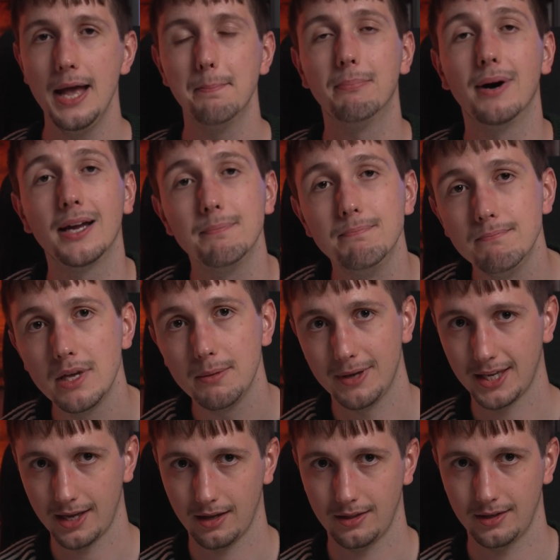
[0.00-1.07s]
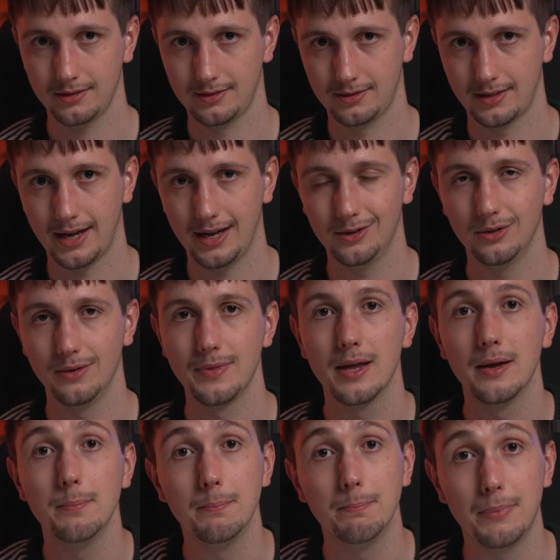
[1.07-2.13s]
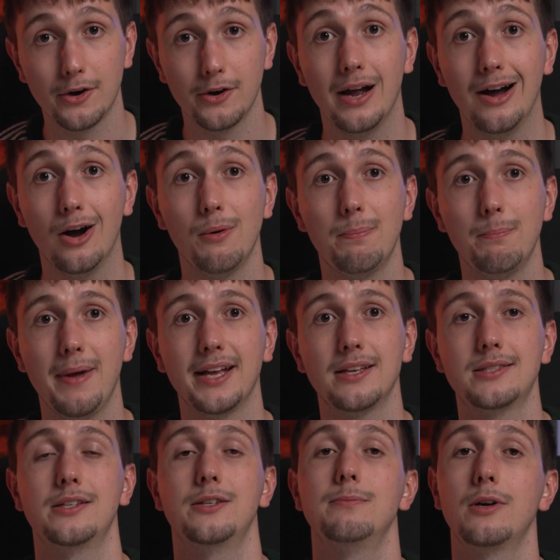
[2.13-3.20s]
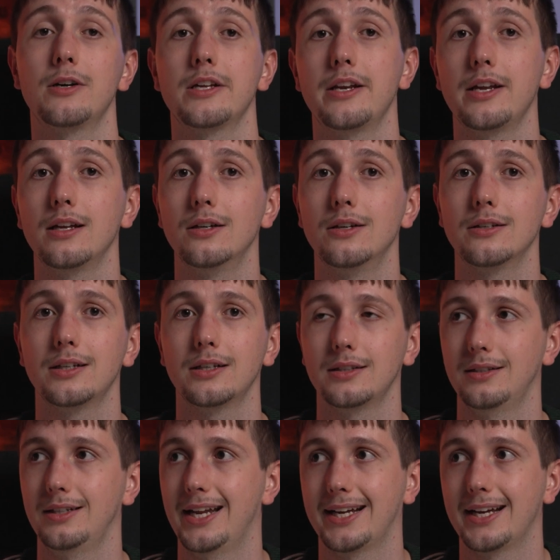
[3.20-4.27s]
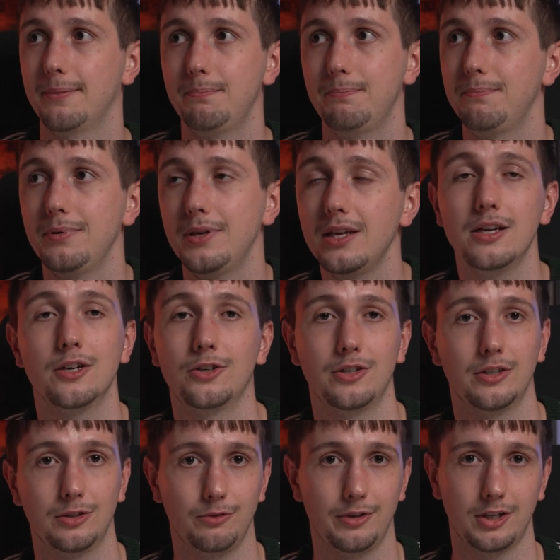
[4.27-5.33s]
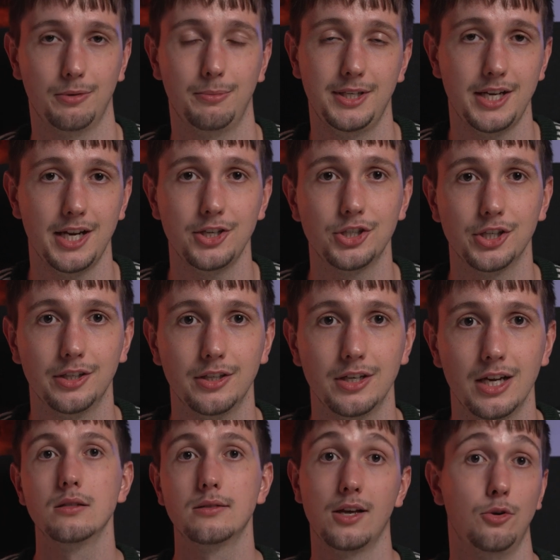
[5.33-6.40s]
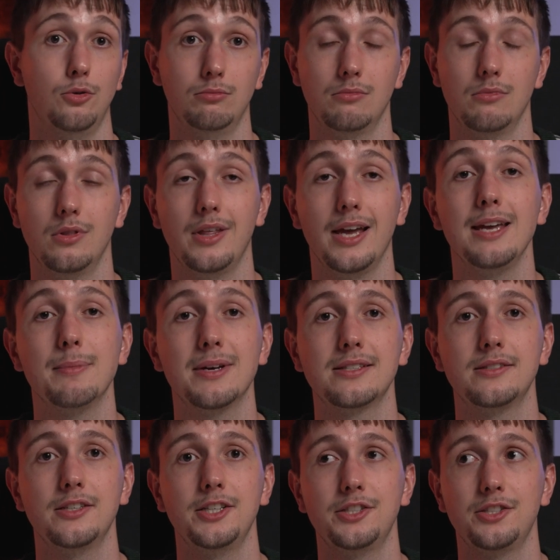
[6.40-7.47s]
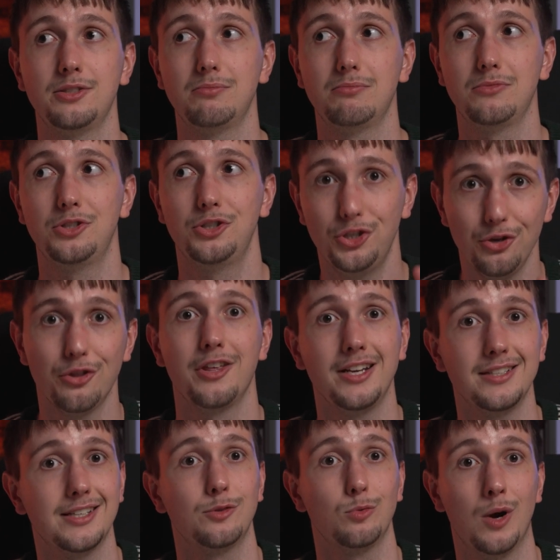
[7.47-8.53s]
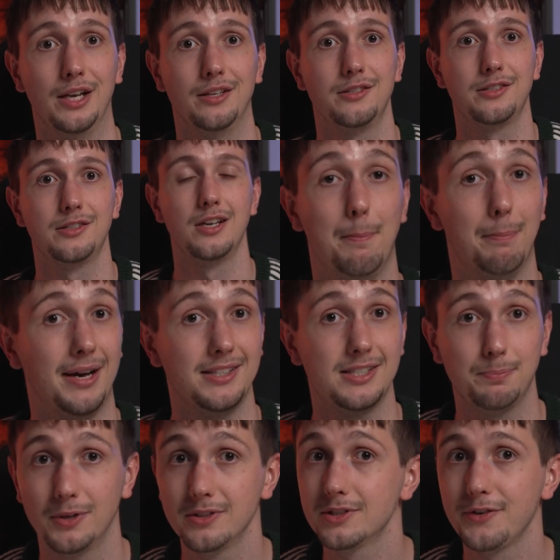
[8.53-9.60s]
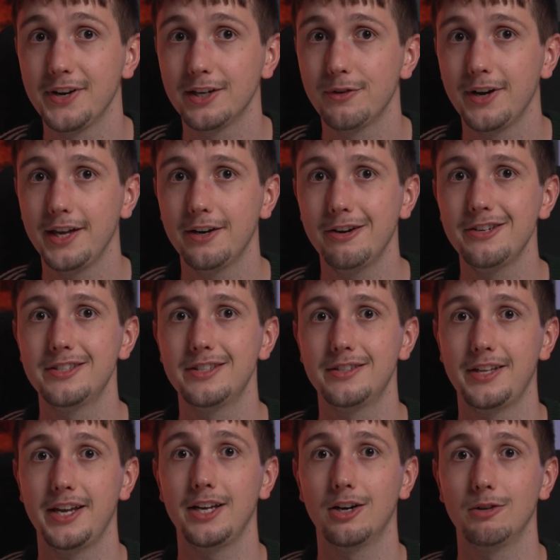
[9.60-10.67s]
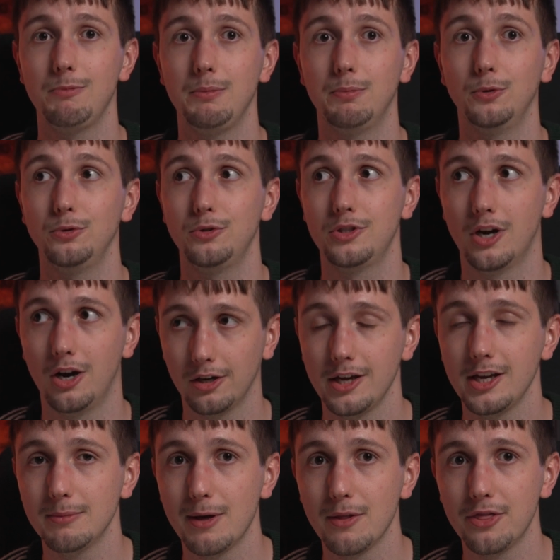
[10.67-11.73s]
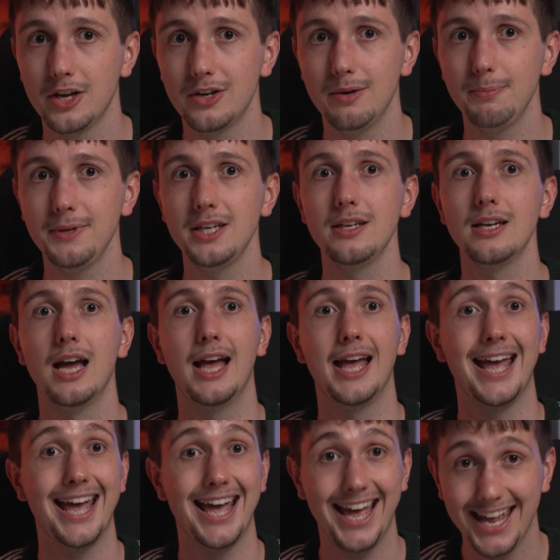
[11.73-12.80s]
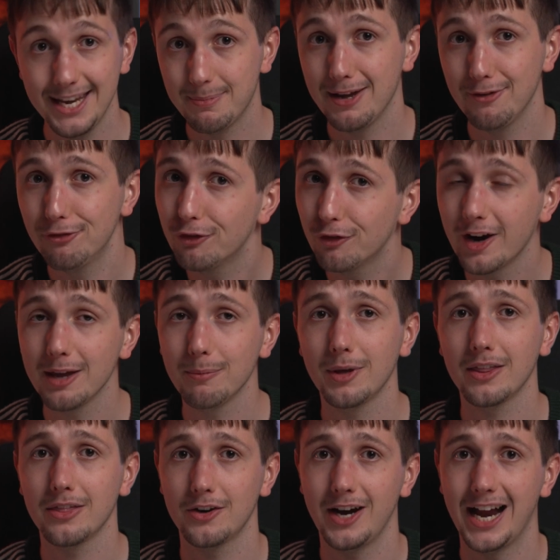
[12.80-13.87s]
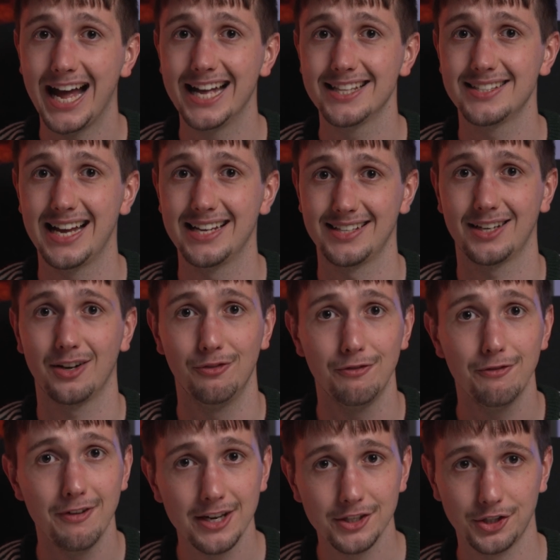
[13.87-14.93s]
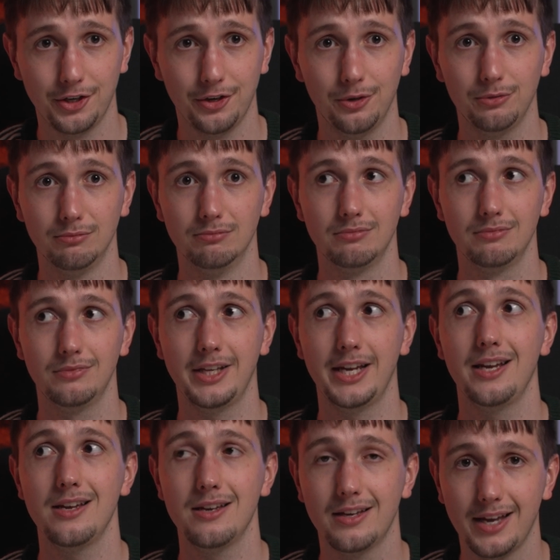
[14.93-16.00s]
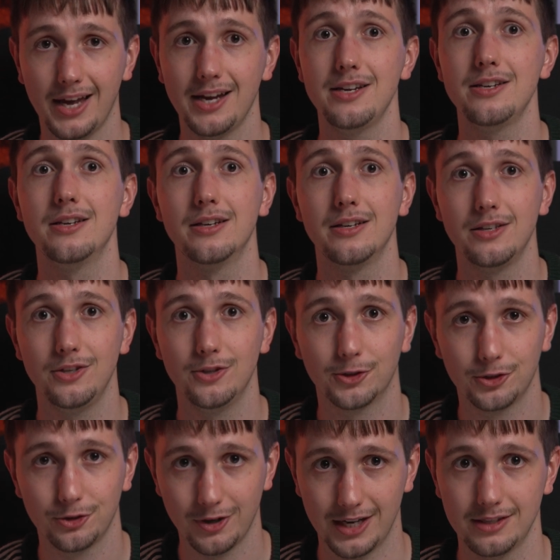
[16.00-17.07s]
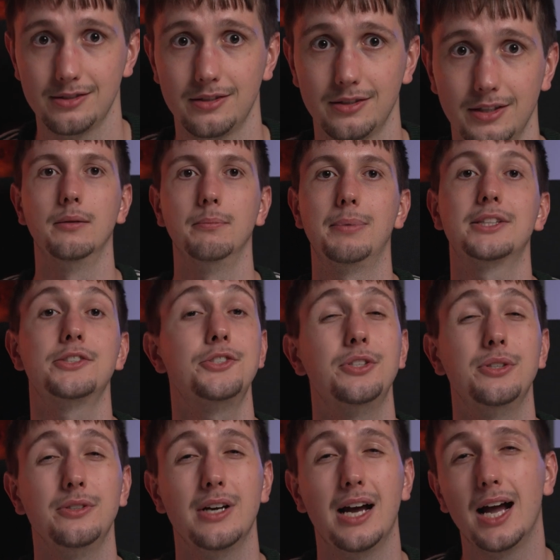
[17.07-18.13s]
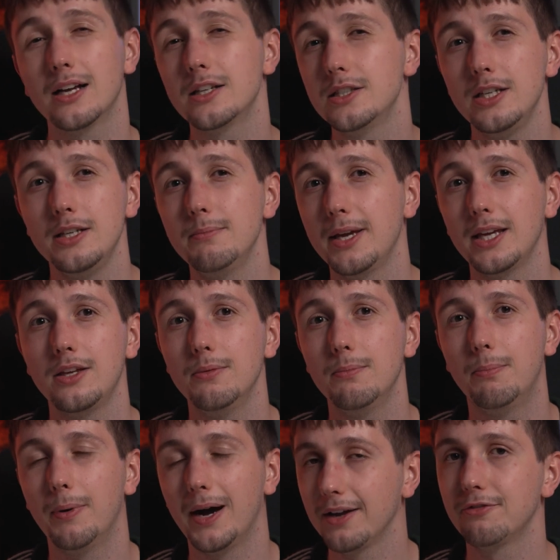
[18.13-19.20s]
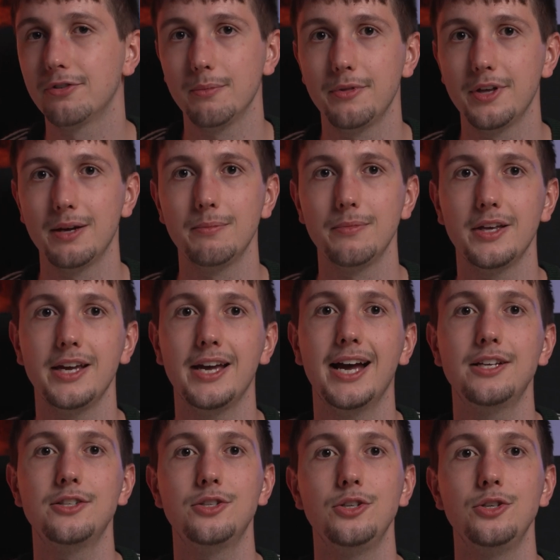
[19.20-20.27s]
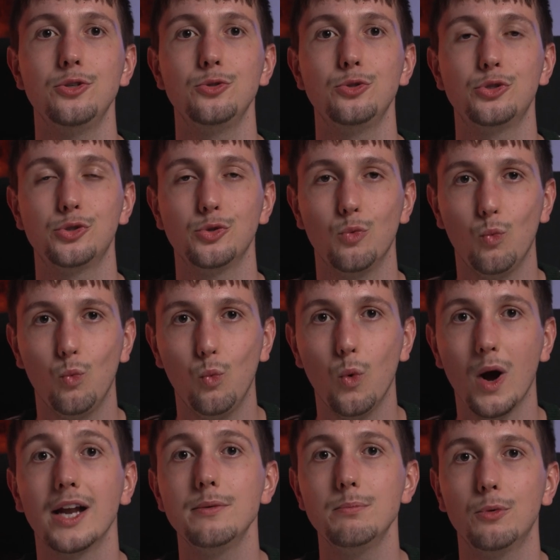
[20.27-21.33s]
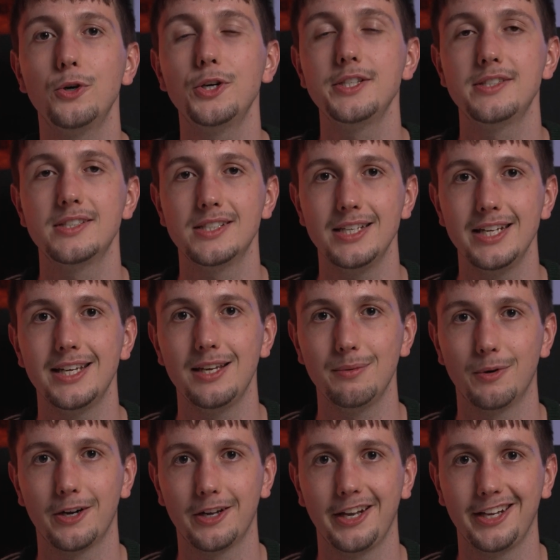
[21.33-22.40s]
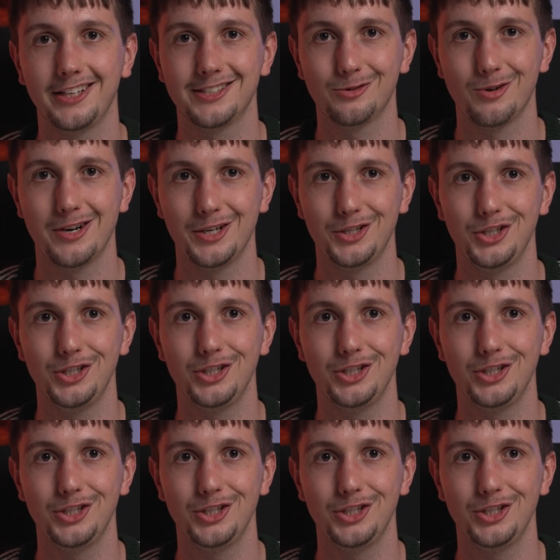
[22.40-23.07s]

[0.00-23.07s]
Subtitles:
By mimicking this style, BetterHelp makes their marketing look like a peer recommendation. So they mastered 2 things at once. By sponsoring creators, they got people talking about therapy, and by framing their ads as a confessional, they gained your trust. But to actually make you buy from them, they had to use one more sneaky marketing strategy